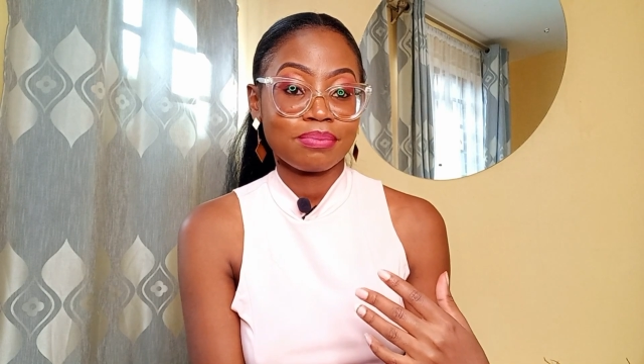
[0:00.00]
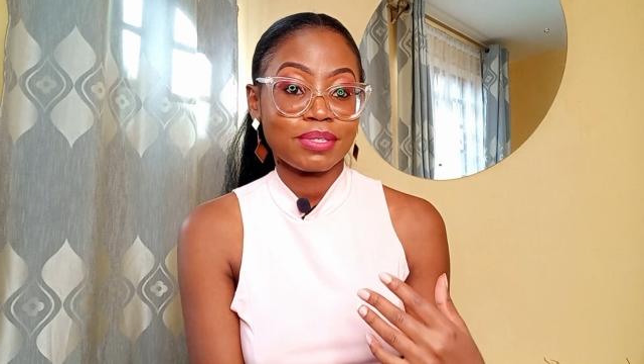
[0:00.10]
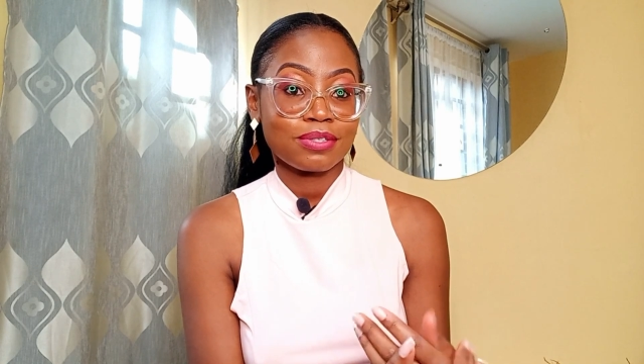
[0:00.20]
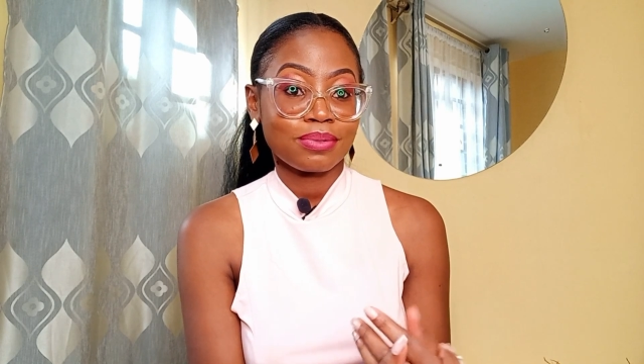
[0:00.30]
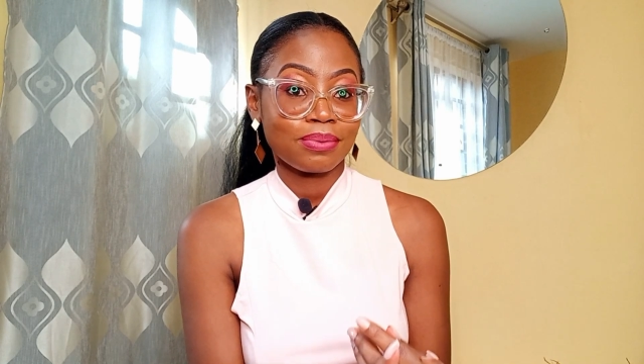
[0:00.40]

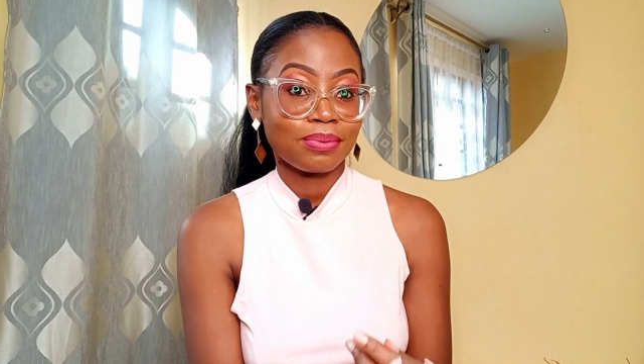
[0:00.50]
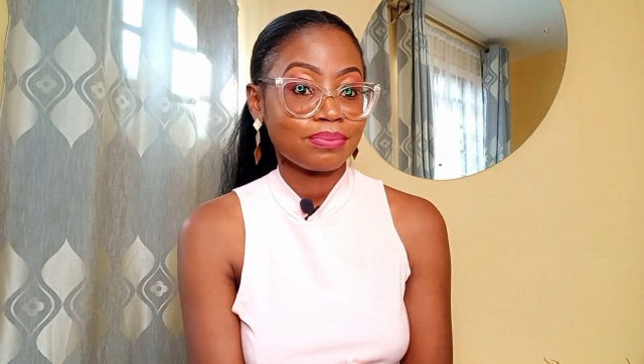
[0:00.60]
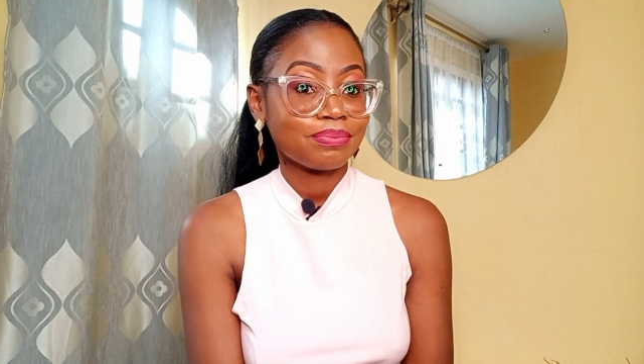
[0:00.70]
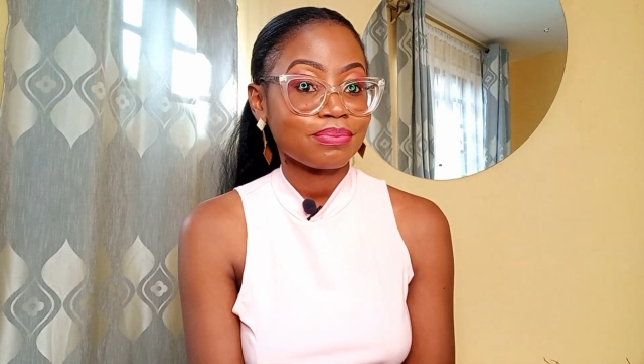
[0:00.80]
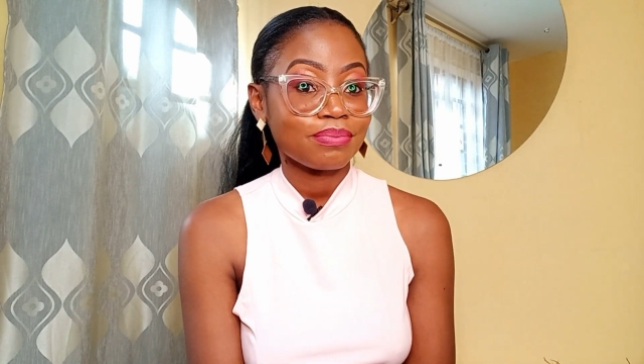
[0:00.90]
So
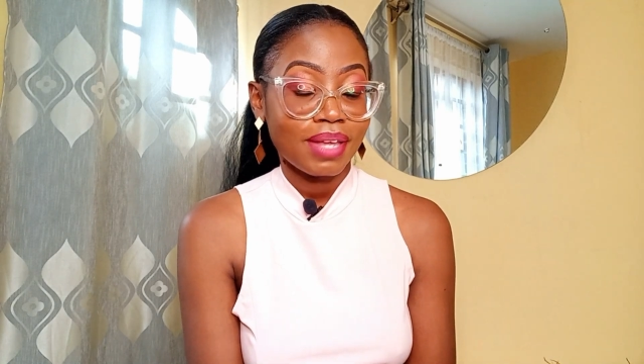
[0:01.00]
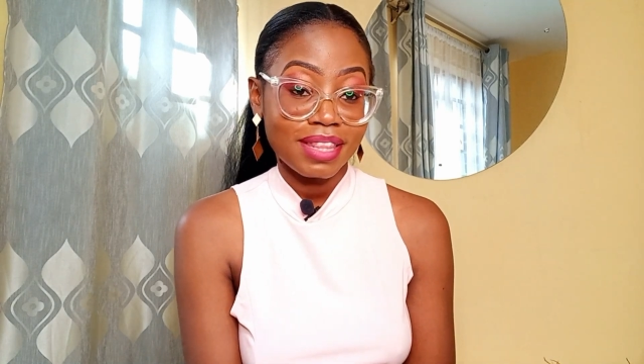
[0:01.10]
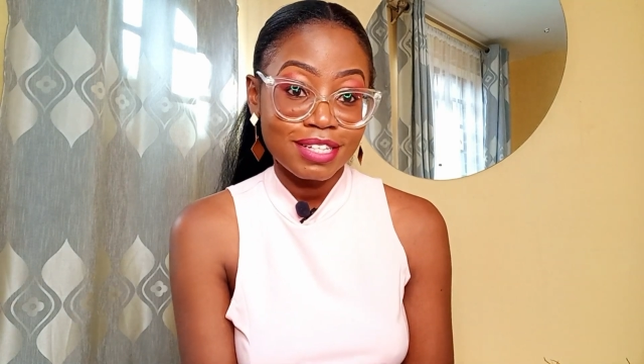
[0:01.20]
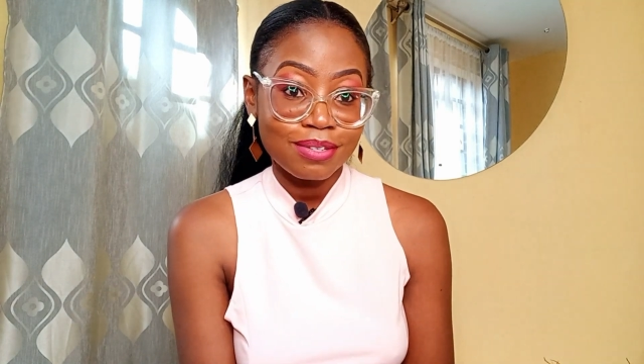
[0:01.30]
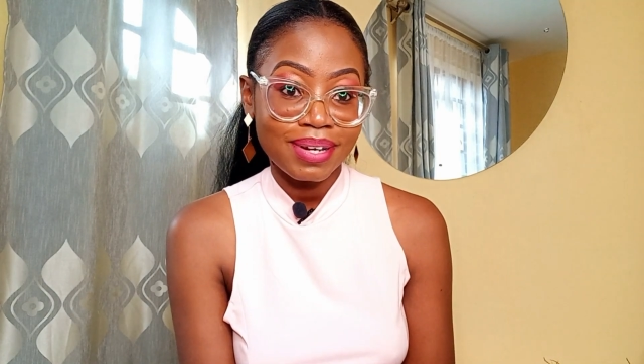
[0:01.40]

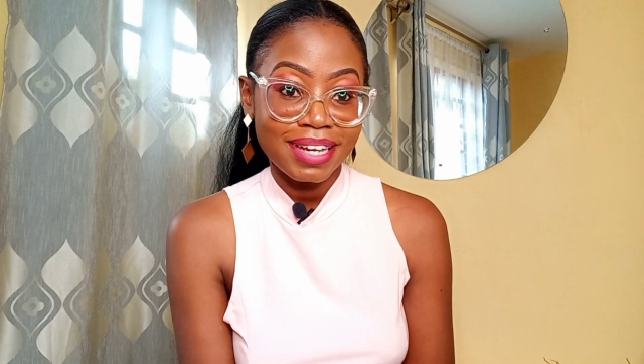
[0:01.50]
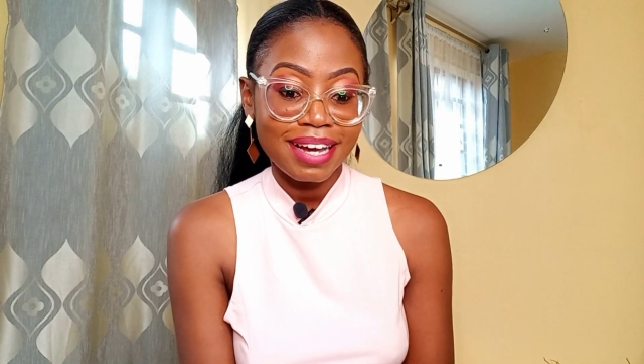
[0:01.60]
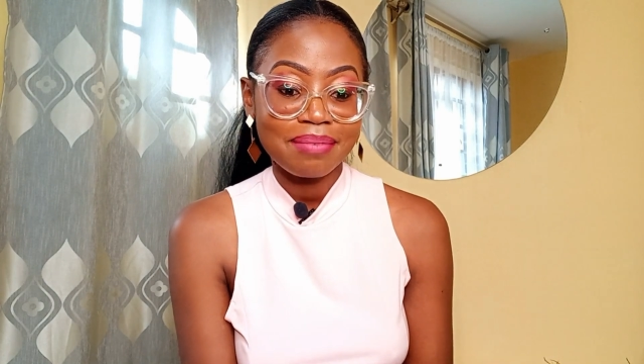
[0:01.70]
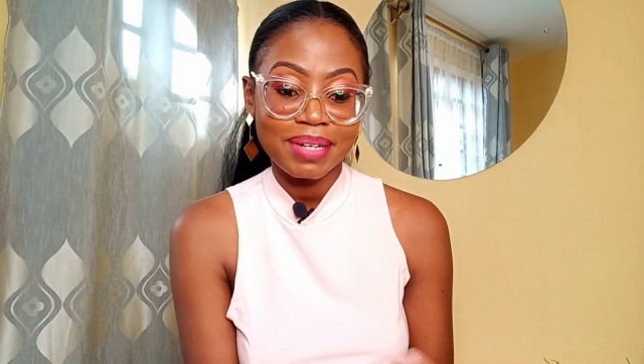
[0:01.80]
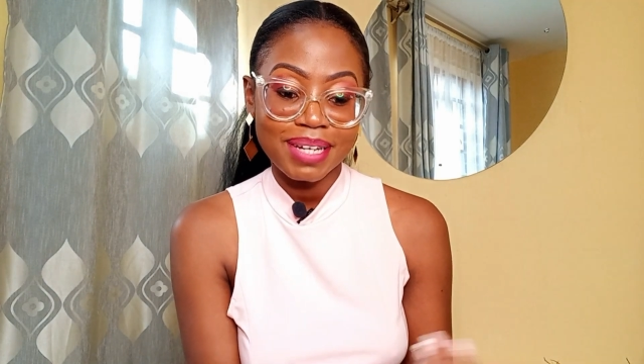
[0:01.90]
that's why
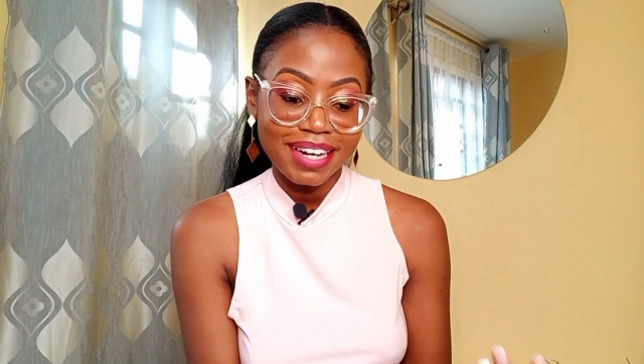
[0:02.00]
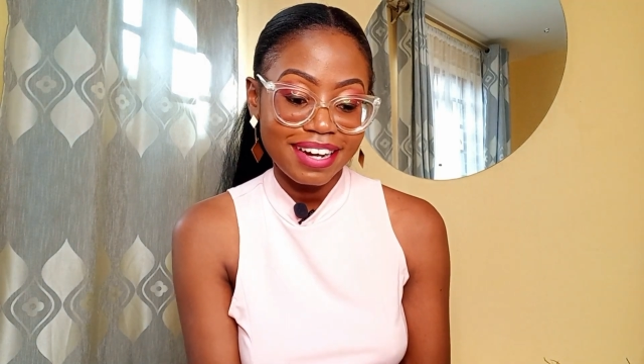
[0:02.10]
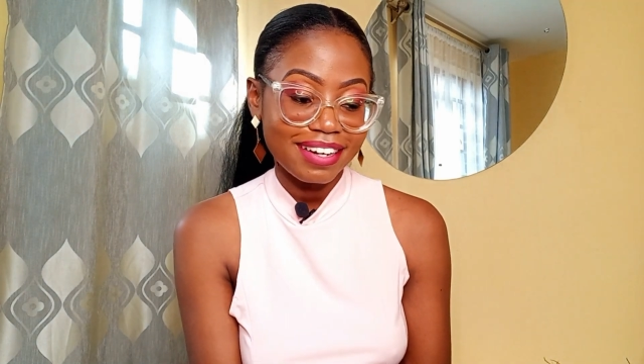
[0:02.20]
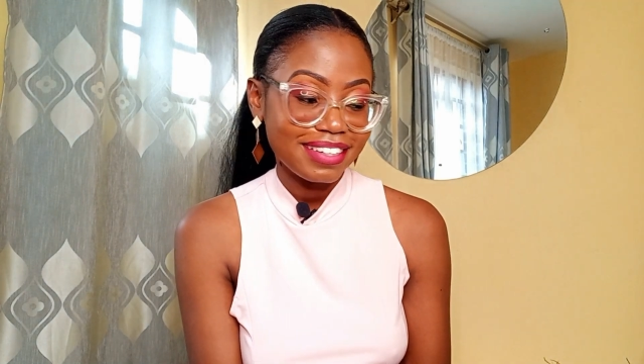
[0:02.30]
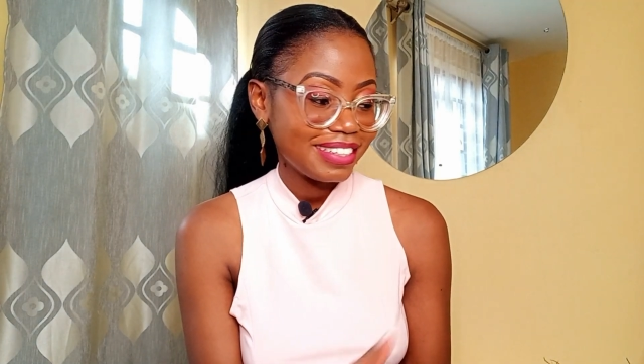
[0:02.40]
I'm here,
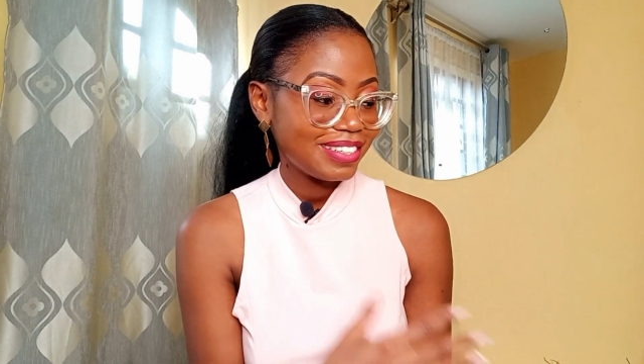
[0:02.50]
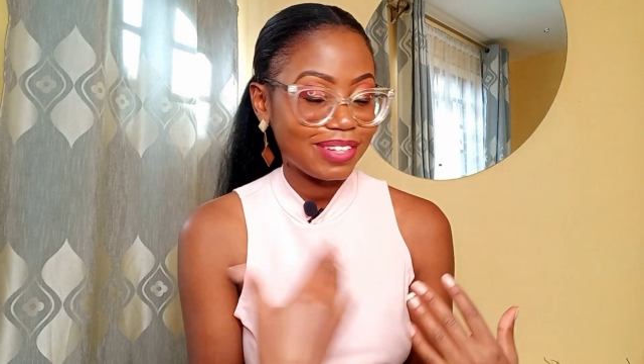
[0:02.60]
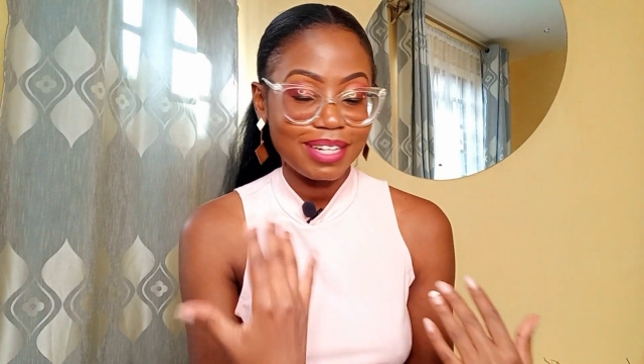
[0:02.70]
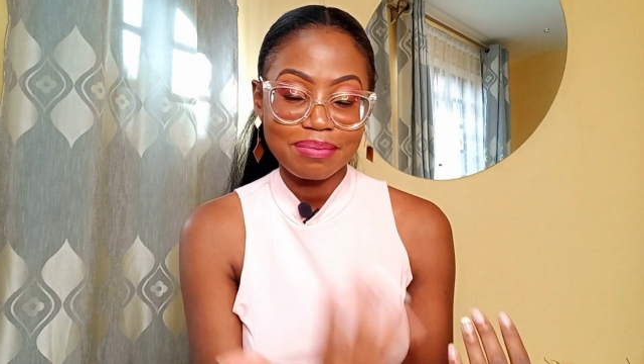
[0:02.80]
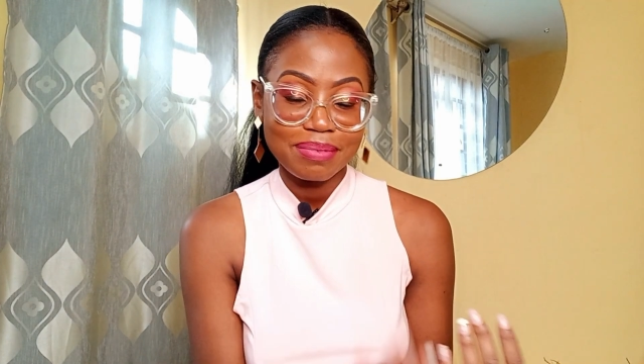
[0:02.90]
to
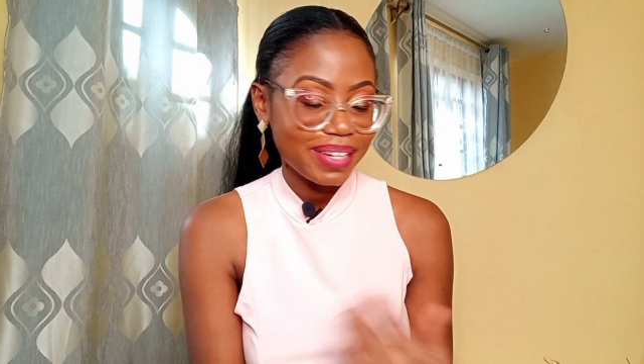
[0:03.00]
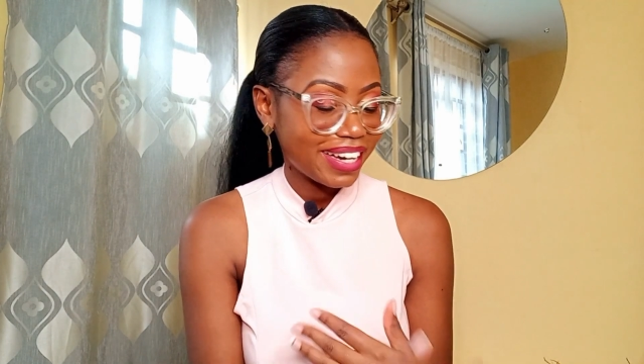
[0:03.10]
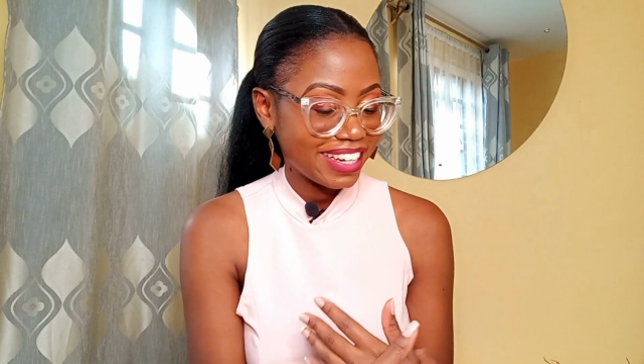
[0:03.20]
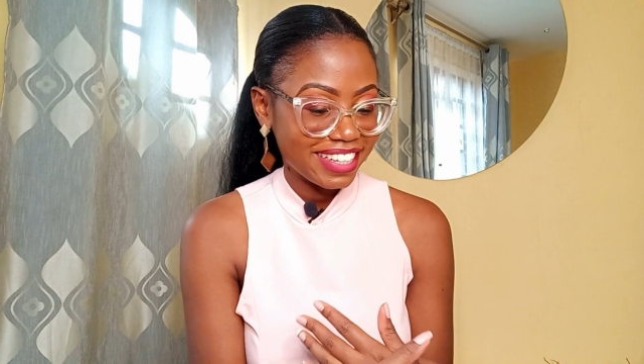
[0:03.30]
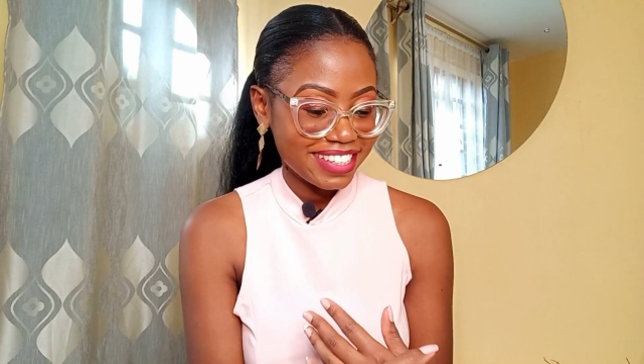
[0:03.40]
help you
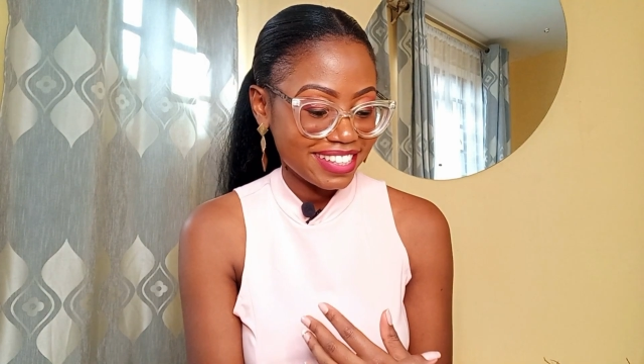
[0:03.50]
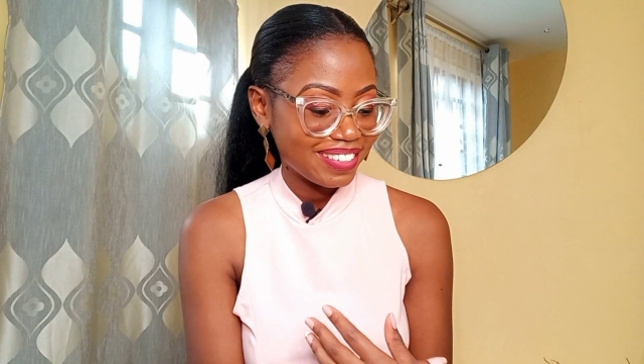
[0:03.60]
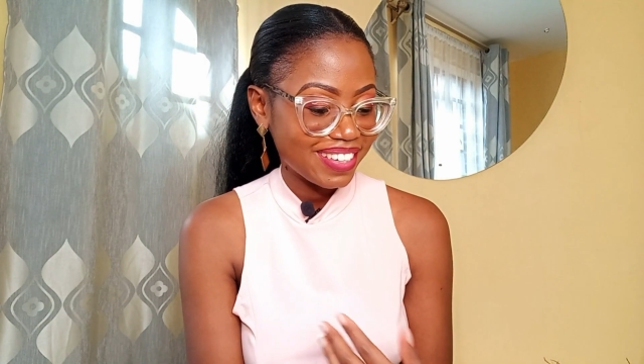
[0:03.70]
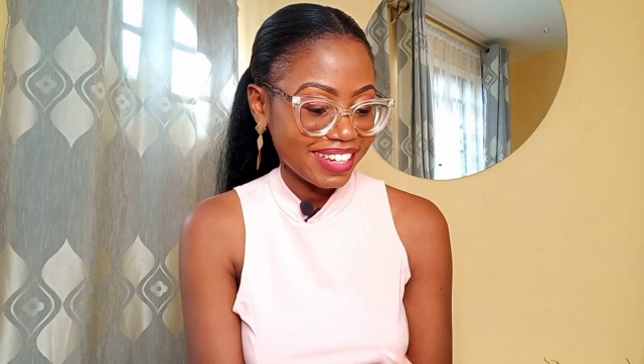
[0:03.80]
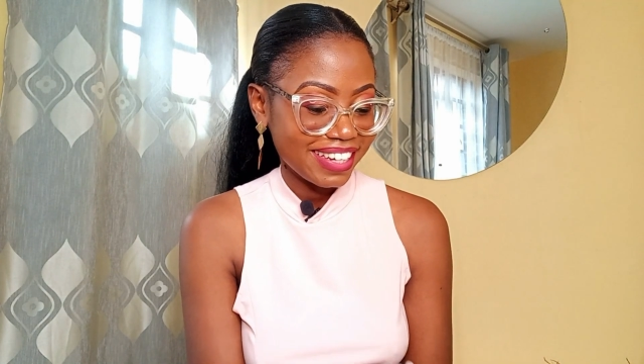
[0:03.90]
guys,
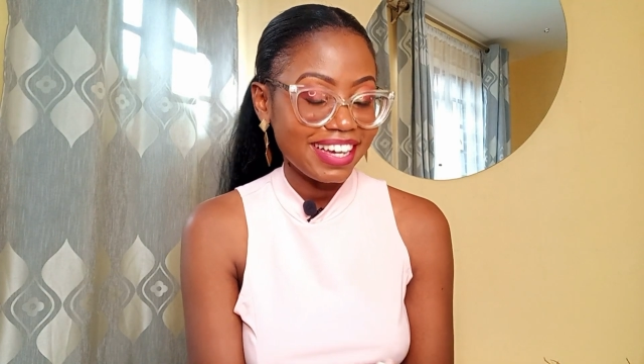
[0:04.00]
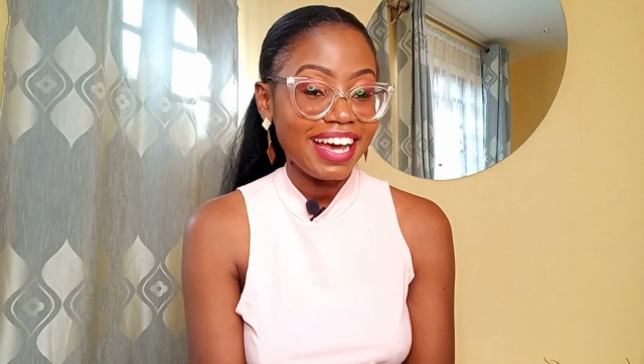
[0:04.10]
okay?